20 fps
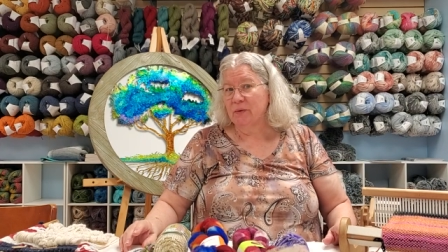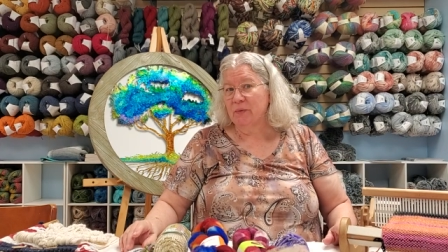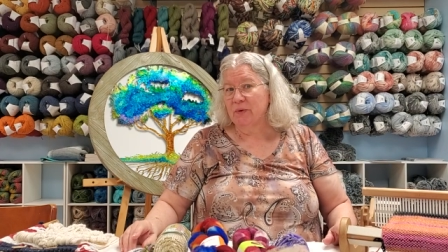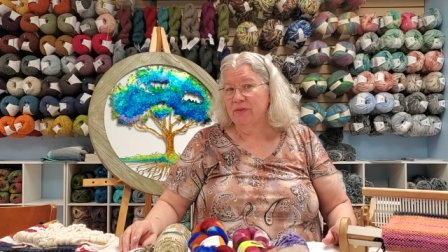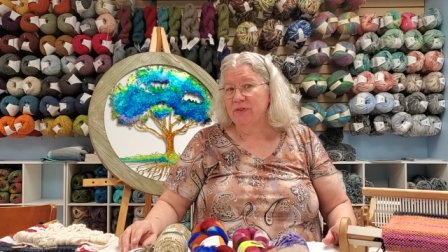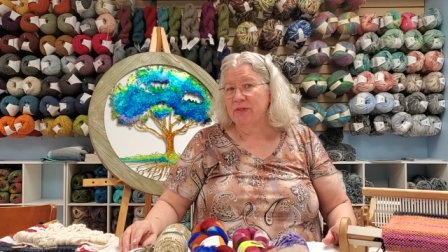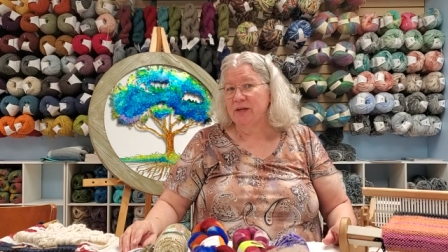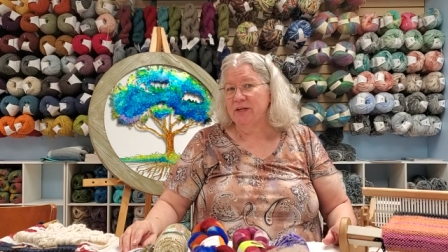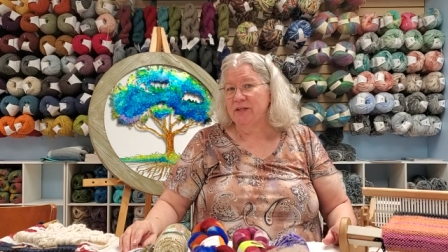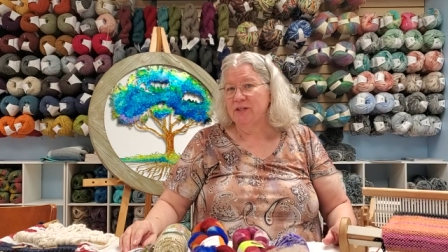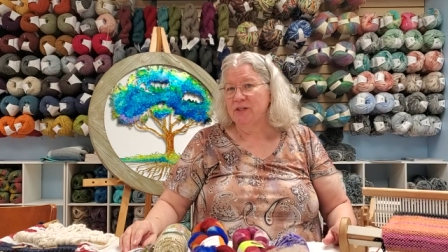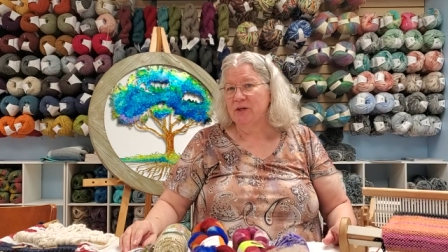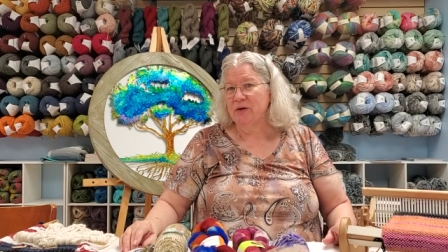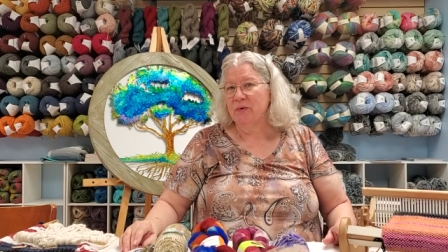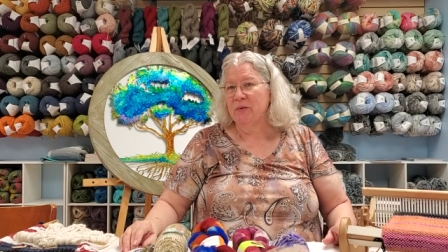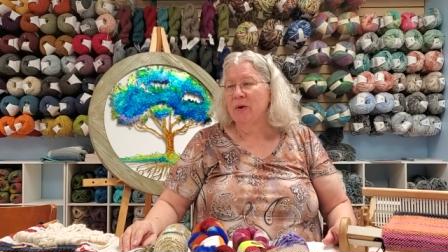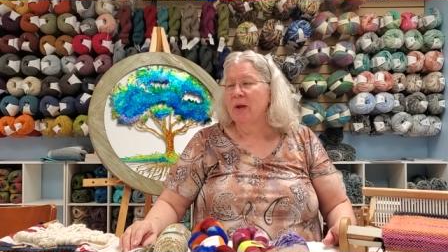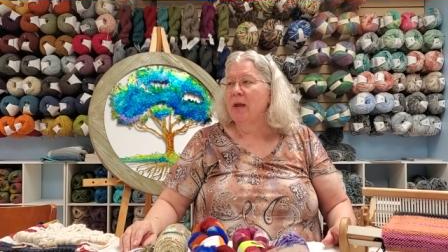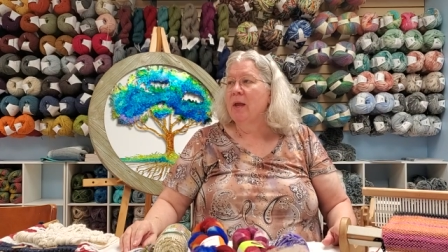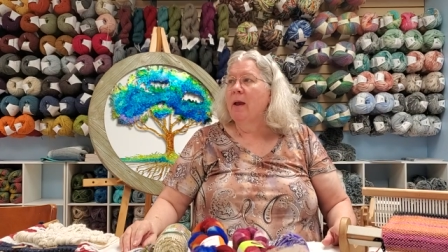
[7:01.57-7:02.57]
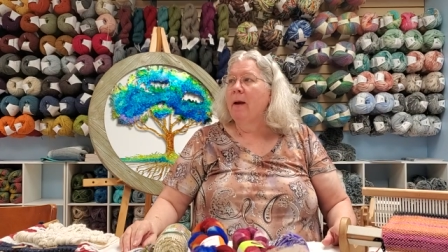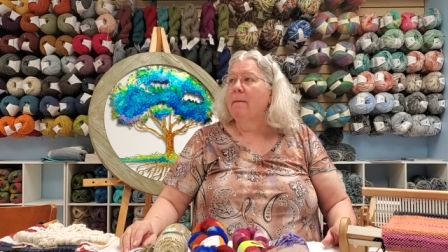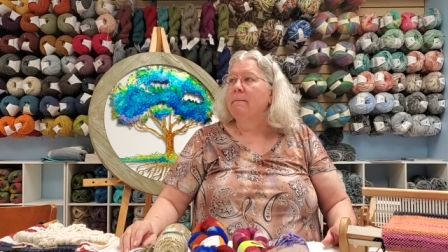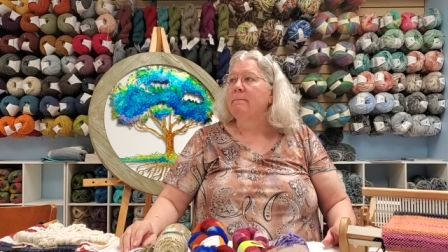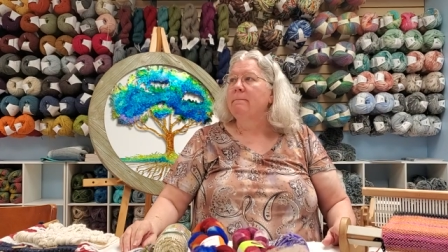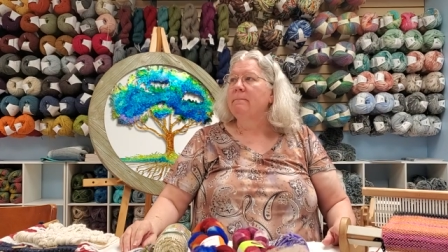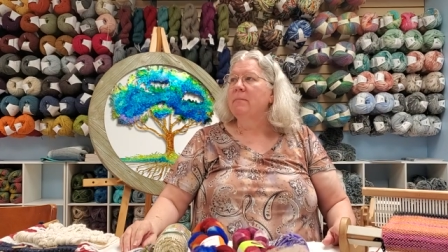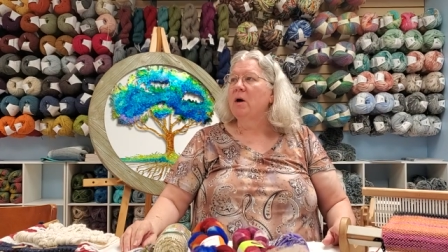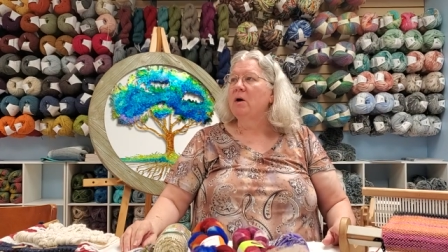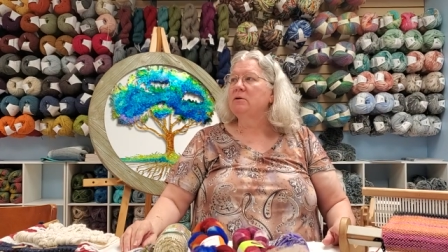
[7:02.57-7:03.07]
at what they do.
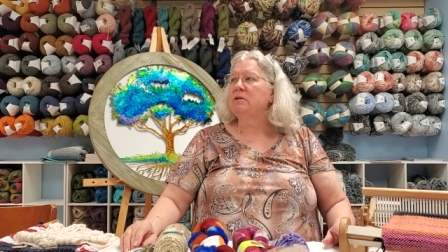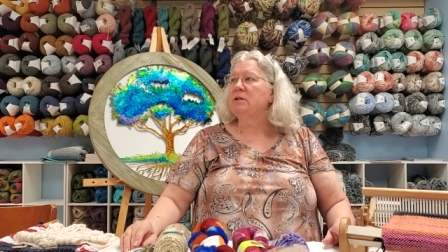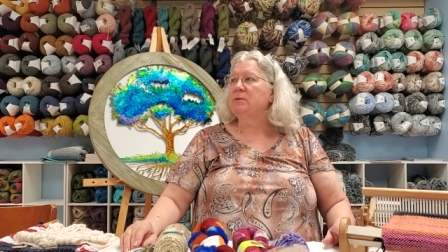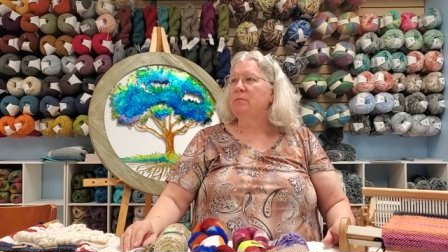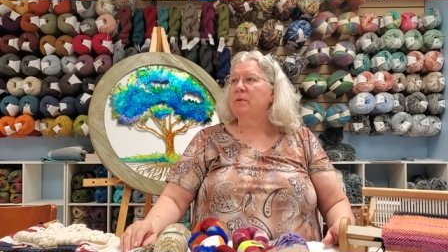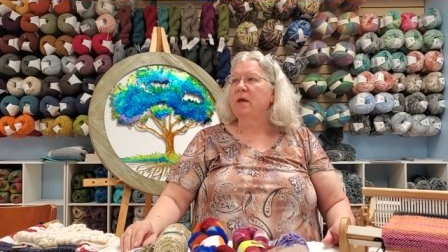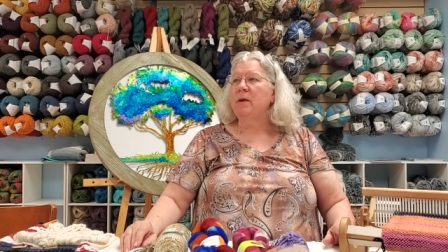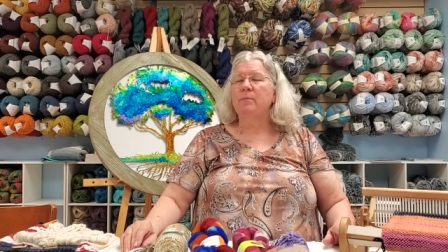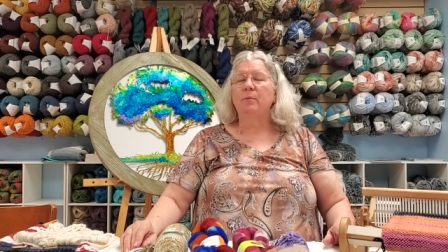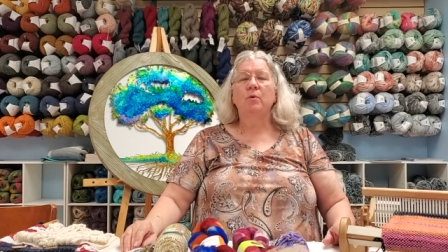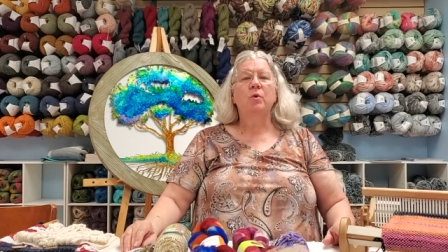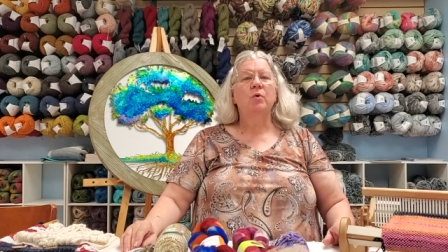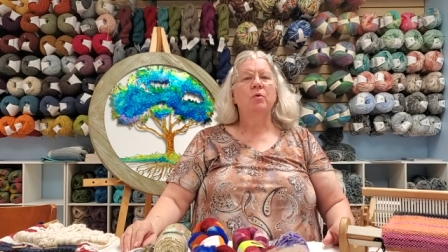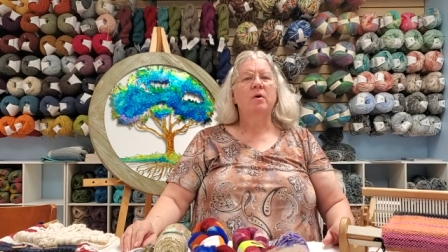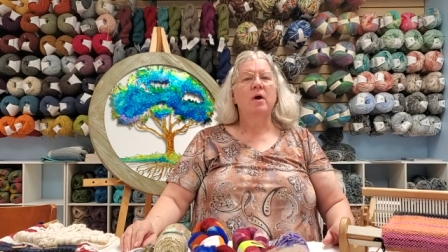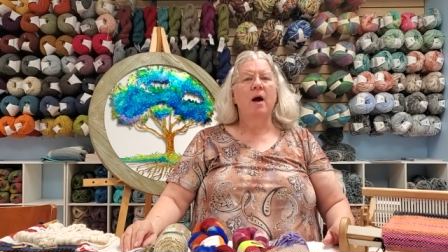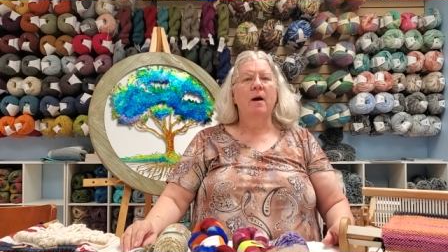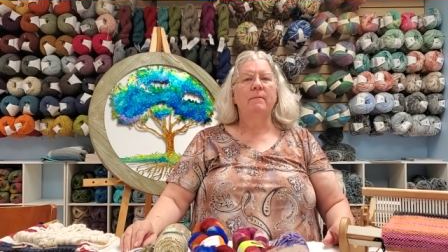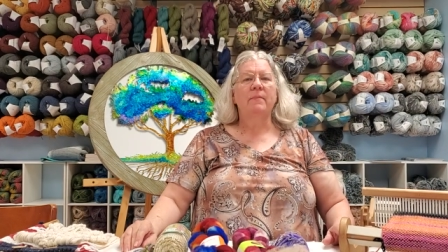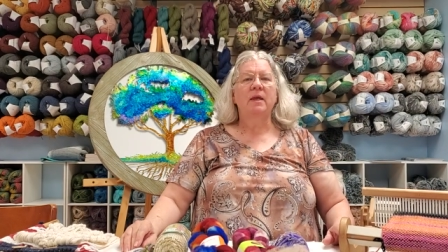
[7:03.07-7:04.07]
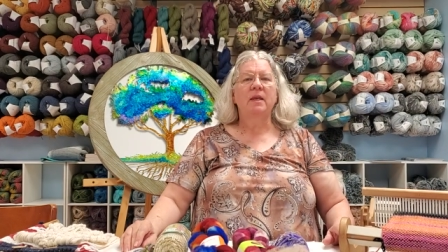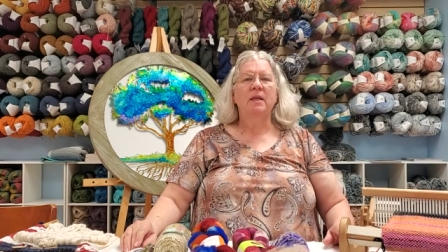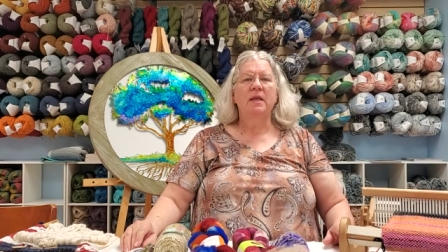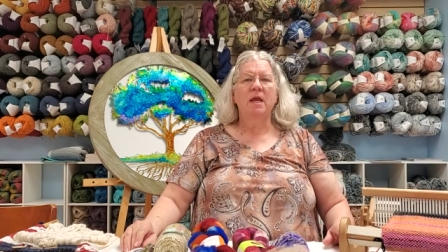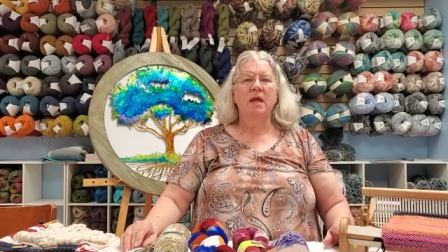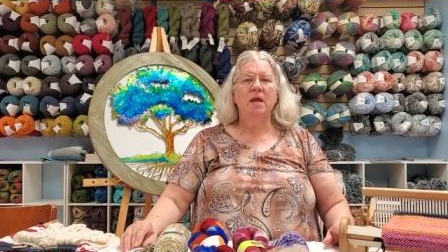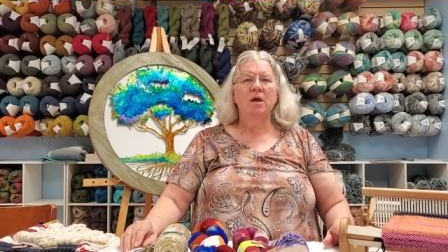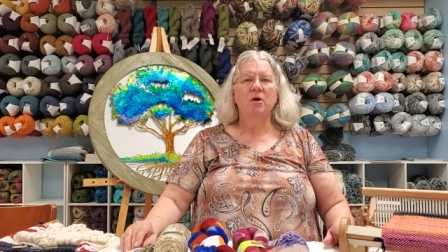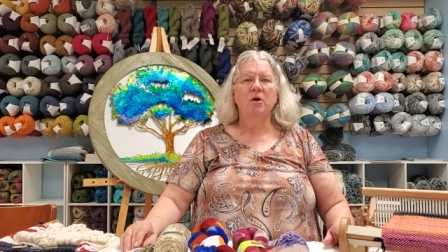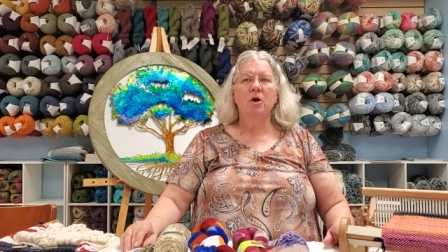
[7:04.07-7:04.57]
Most people who come in
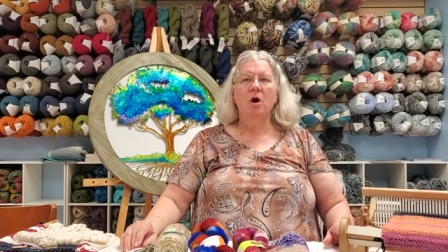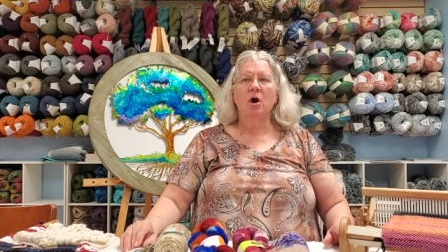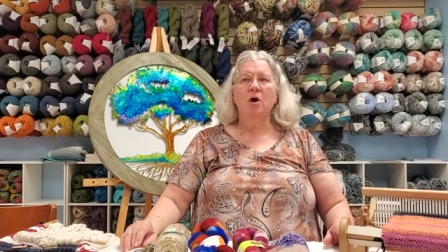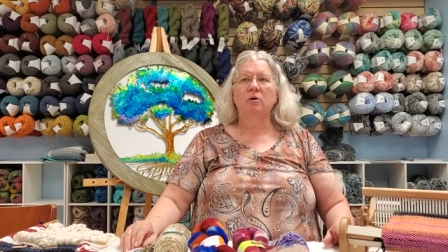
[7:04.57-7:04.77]
here